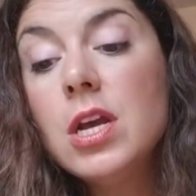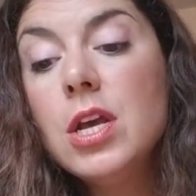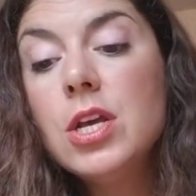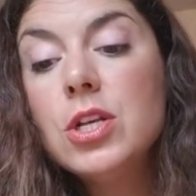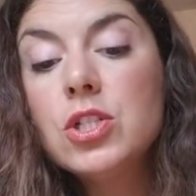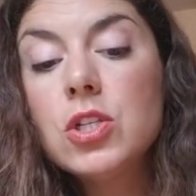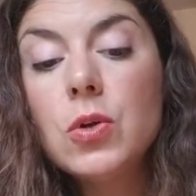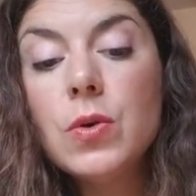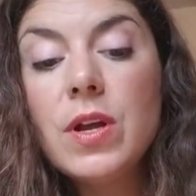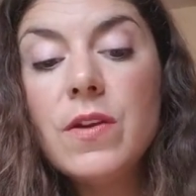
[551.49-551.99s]

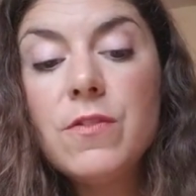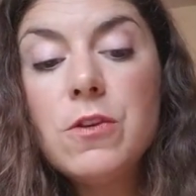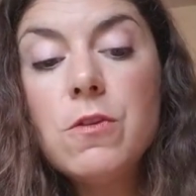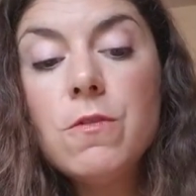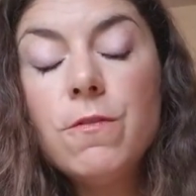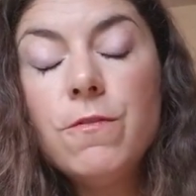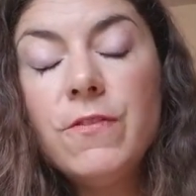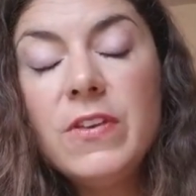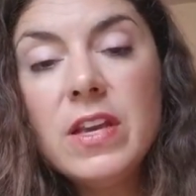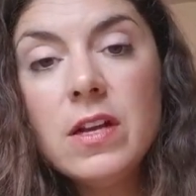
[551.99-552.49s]
So, if you
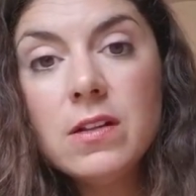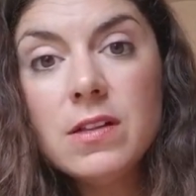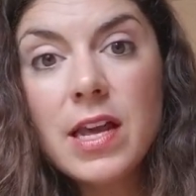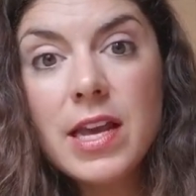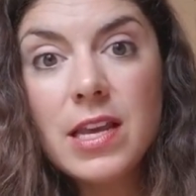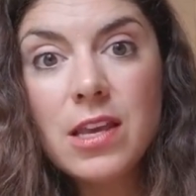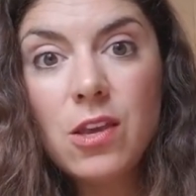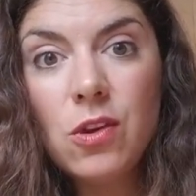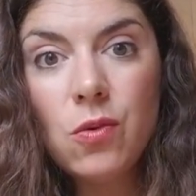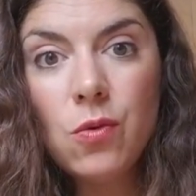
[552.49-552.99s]
feel
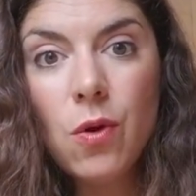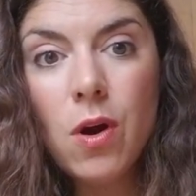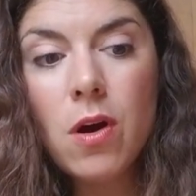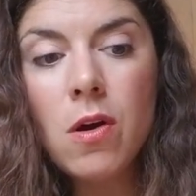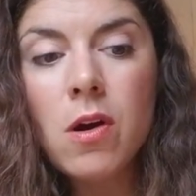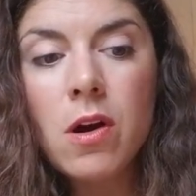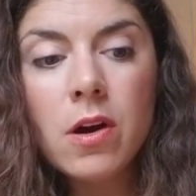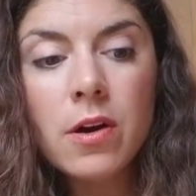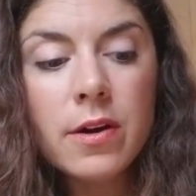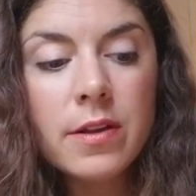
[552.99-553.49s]
like you
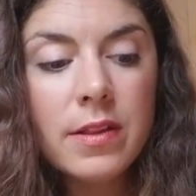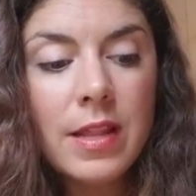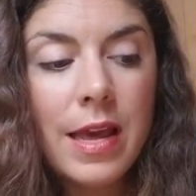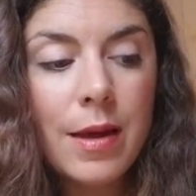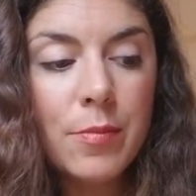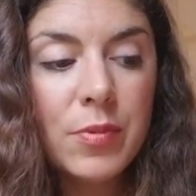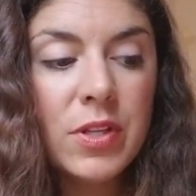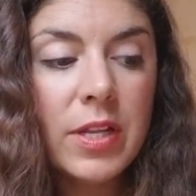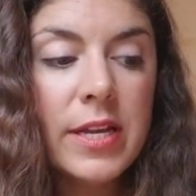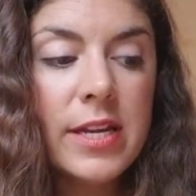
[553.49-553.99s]
are in
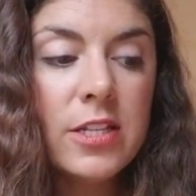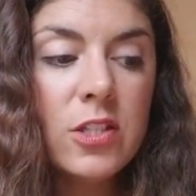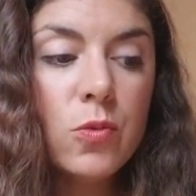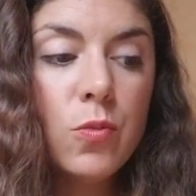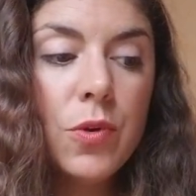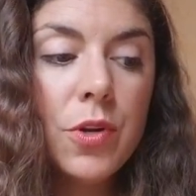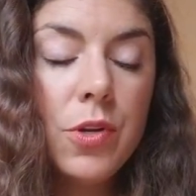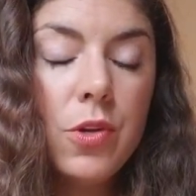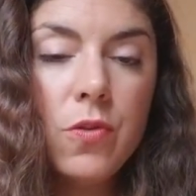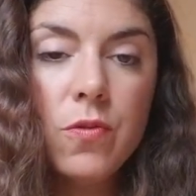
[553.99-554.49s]
that place
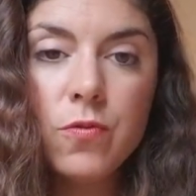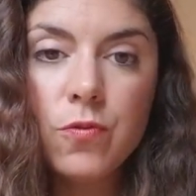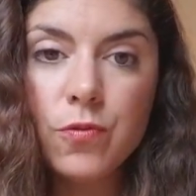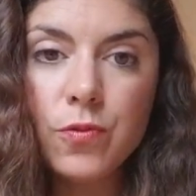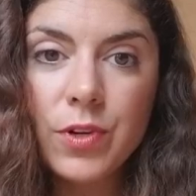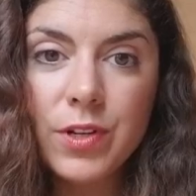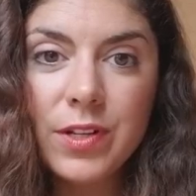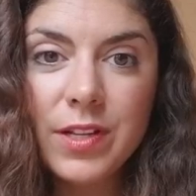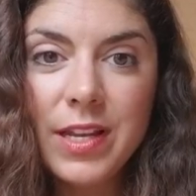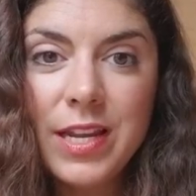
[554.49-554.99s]
where you've
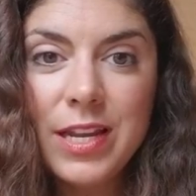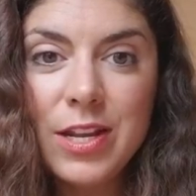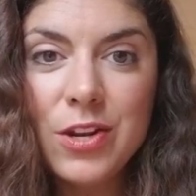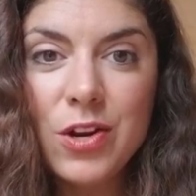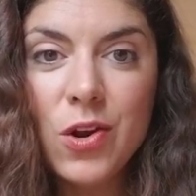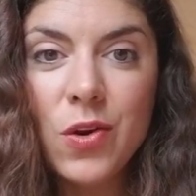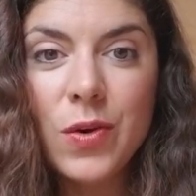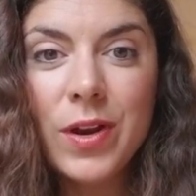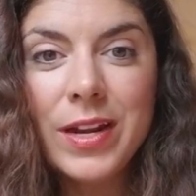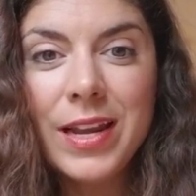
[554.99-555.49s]
really, you
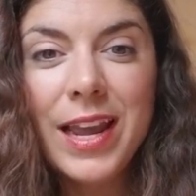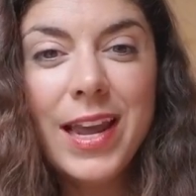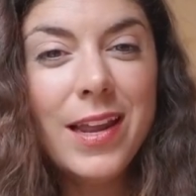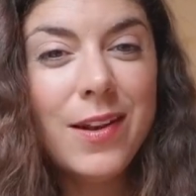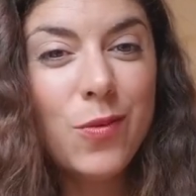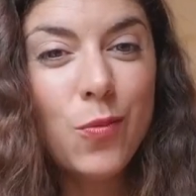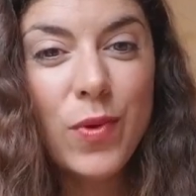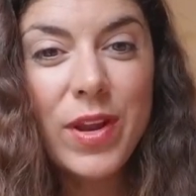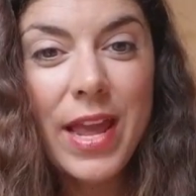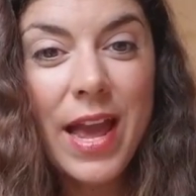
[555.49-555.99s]
know,
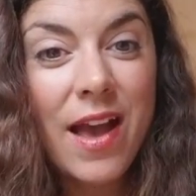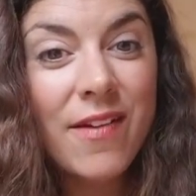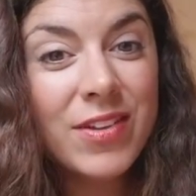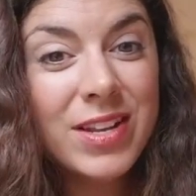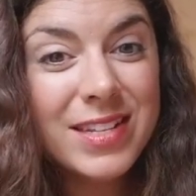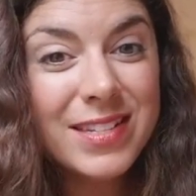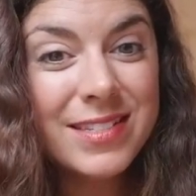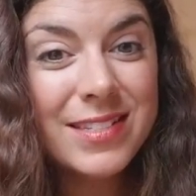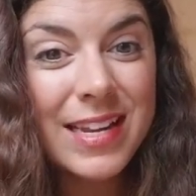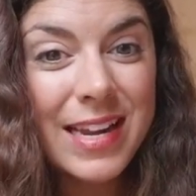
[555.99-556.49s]
again, we
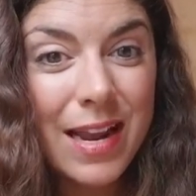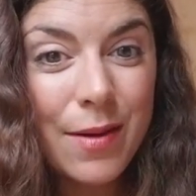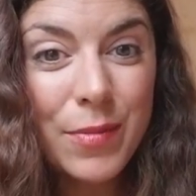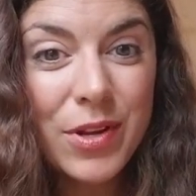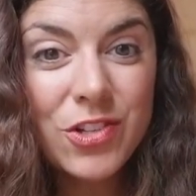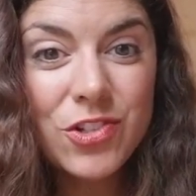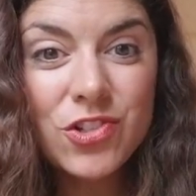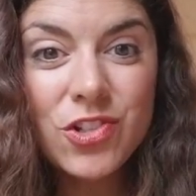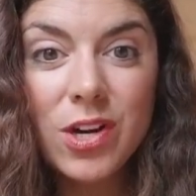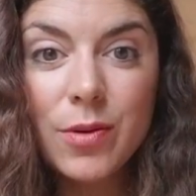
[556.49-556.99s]
haven't
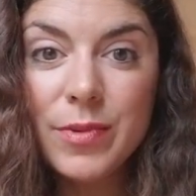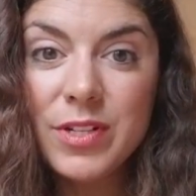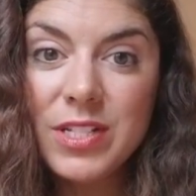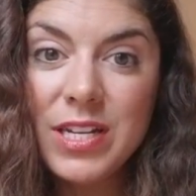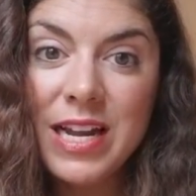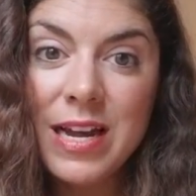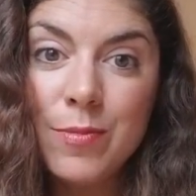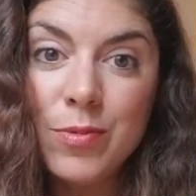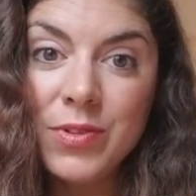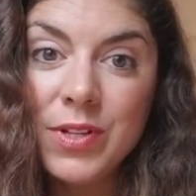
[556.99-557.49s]
damaged our
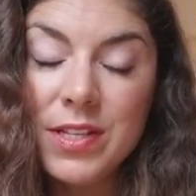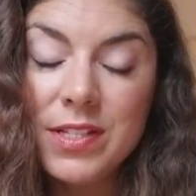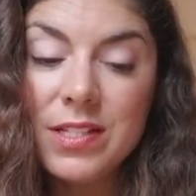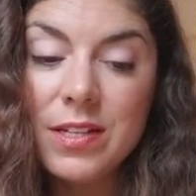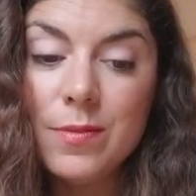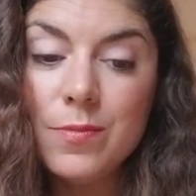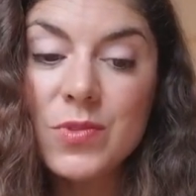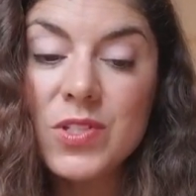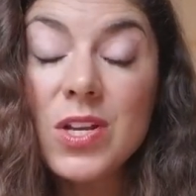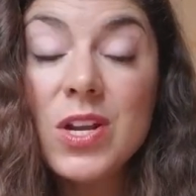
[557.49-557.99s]

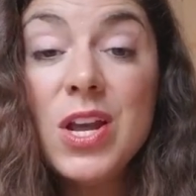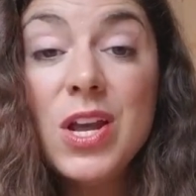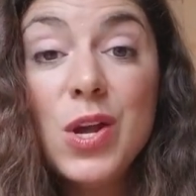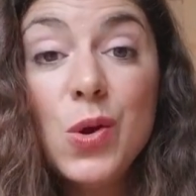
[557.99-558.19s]
metabolisms,